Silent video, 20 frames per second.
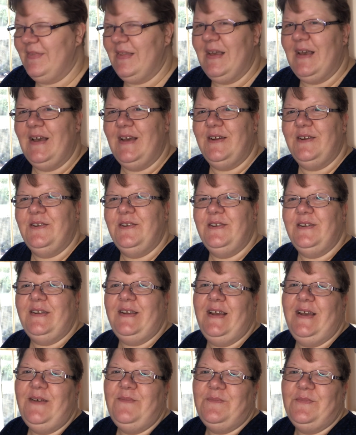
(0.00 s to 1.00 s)
And
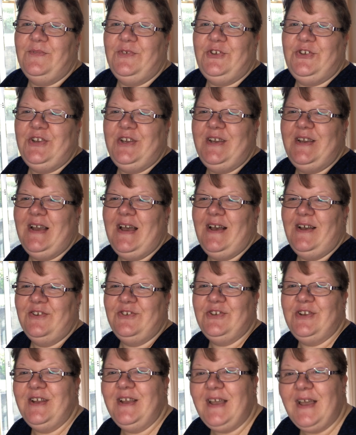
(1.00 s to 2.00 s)
yep, she
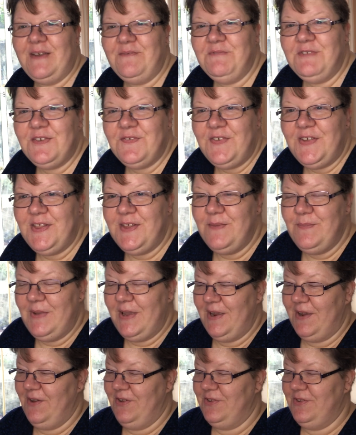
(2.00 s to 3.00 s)
actually came to visit
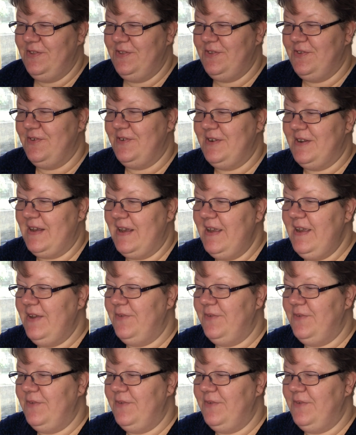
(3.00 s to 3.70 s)
me on Sunday.